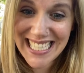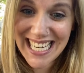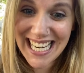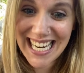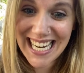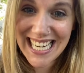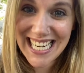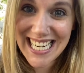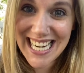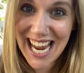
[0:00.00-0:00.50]

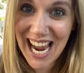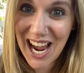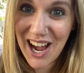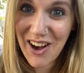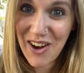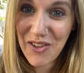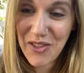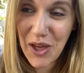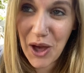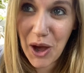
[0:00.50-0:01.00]
And
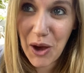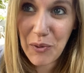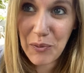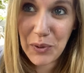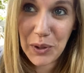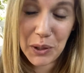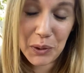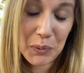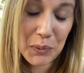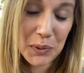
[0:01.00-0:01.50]
now that,
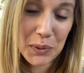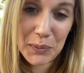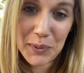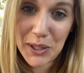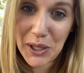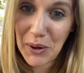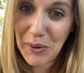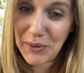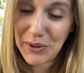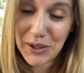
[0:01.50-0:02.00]
like, when we
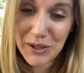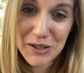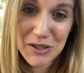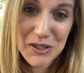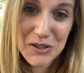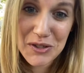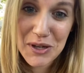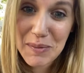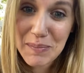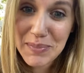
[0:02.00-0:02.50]
go on our
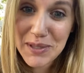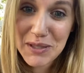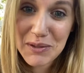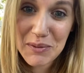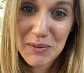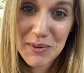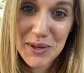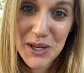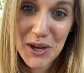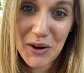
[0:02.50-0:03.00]
trips,
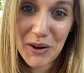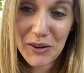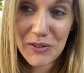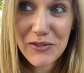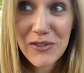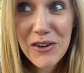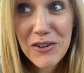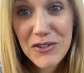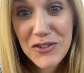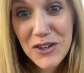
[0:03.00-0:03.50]
when we go on
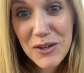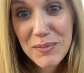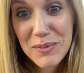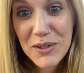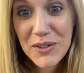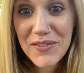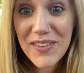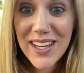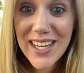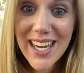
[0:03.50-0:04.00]
road trips
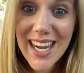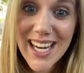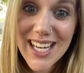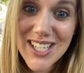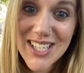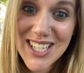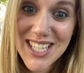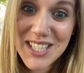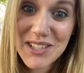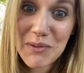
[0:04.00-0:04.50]
or
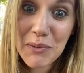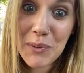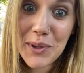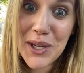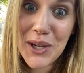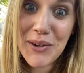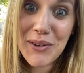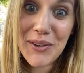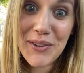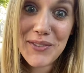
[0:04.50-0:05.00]
vacations, when we
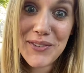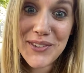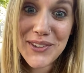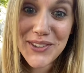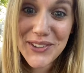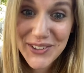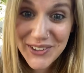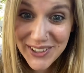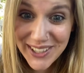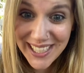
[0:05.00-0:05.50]
go to
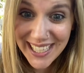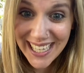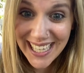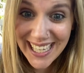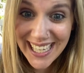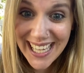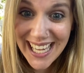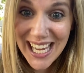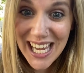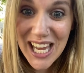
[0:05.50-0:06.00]
Florida,